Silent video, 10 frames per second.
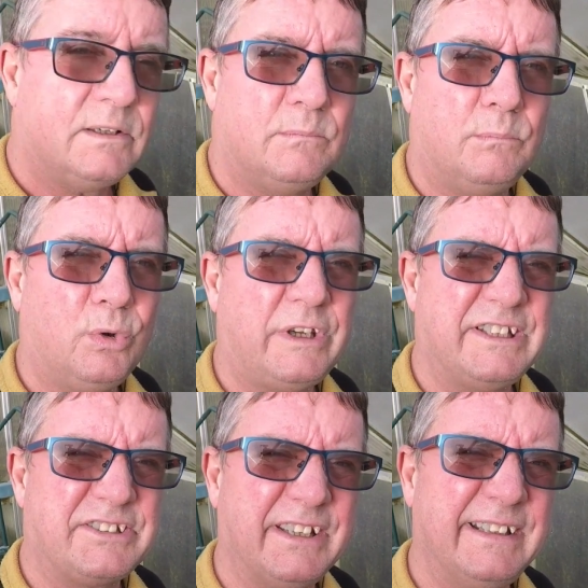
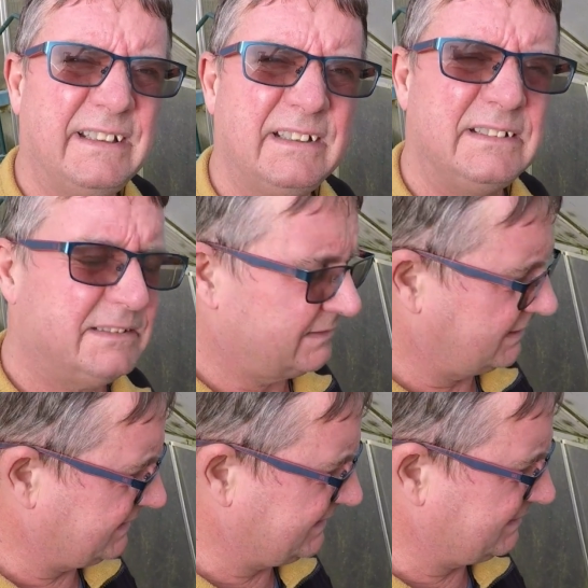buckets in
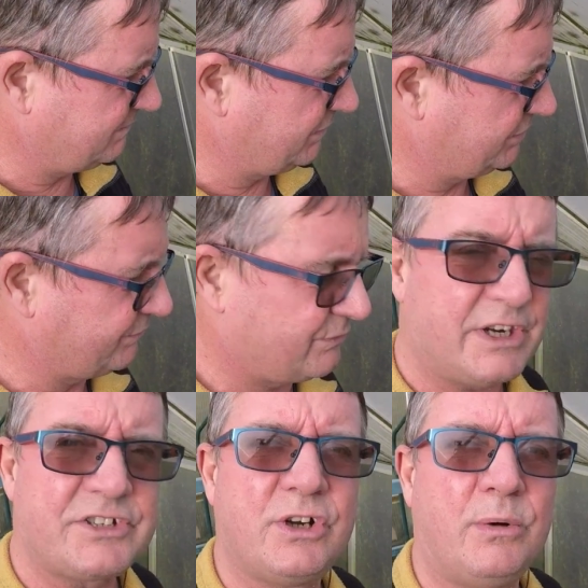with some
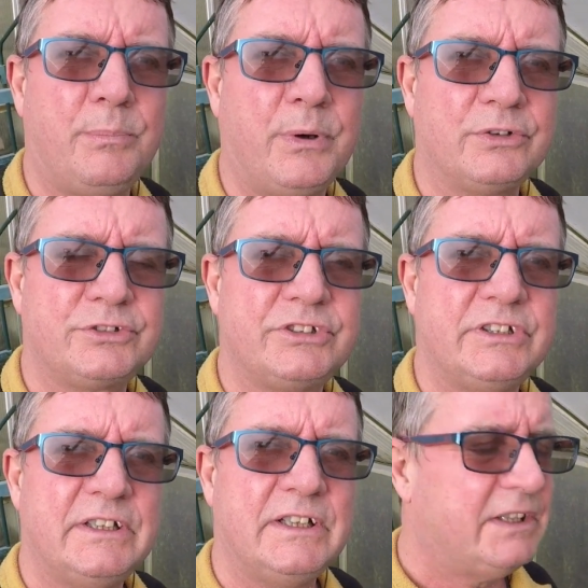fresh compost,
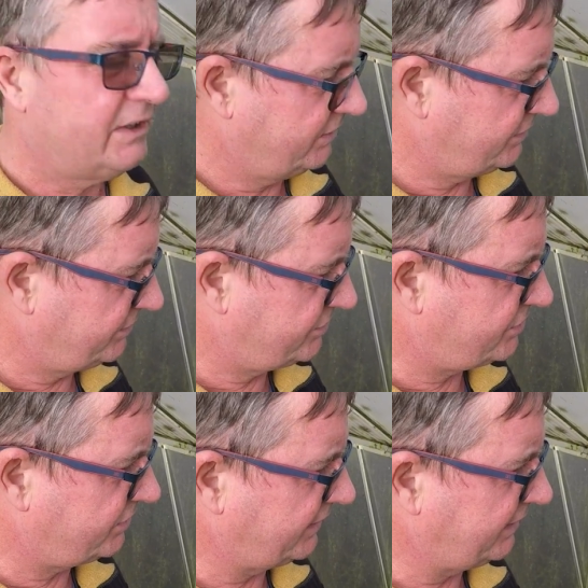and
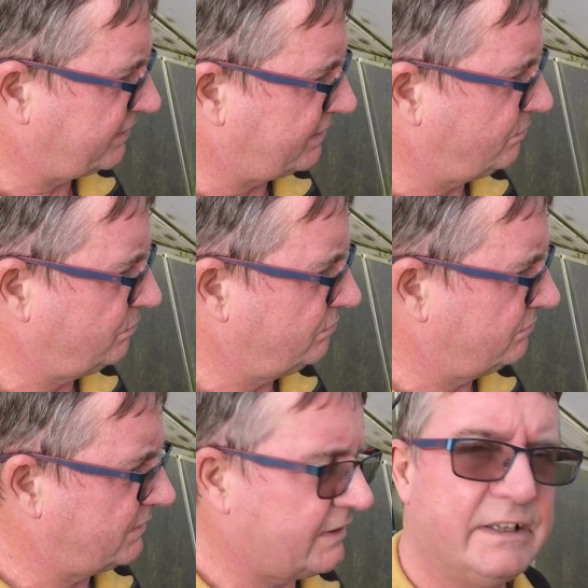try and grow,
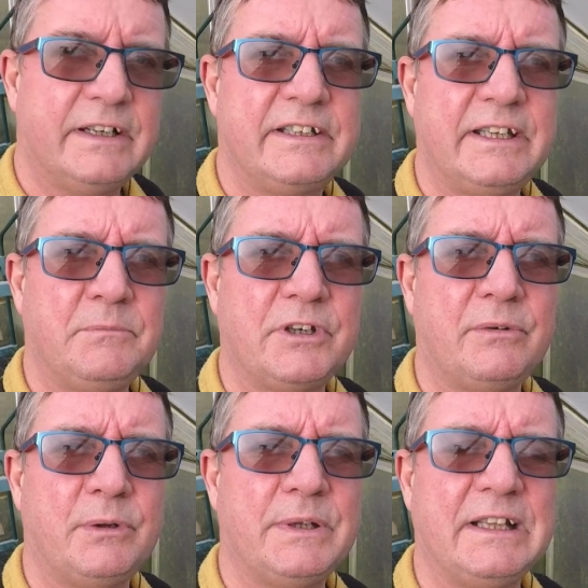keep
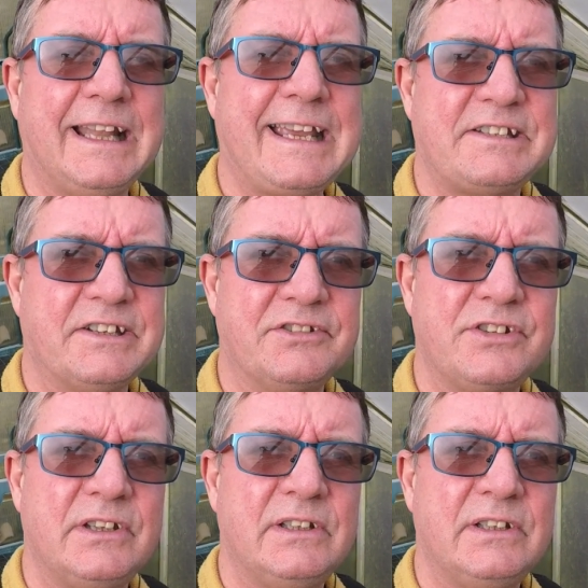growing a bit of lettuce,